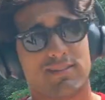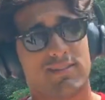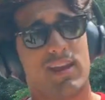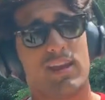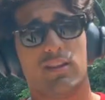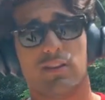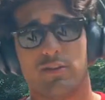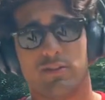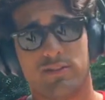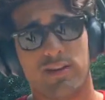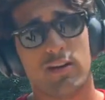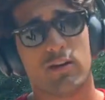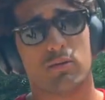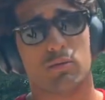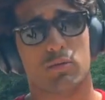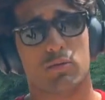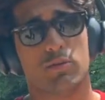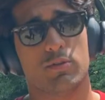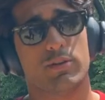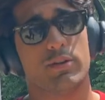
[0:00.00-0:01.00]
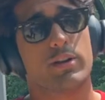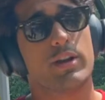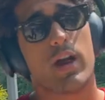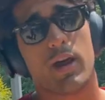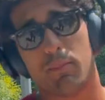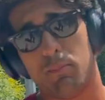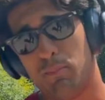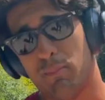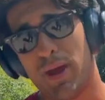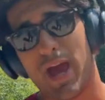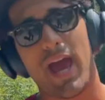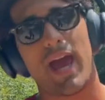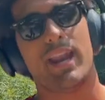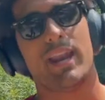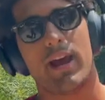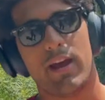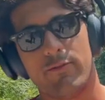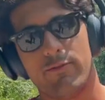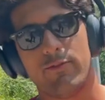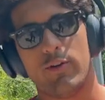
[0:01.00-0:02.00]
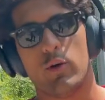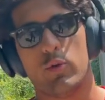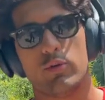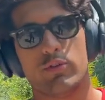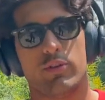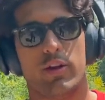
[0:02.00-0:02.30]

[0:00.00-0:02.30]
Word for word: saying they're terrible. They're not bad headphones.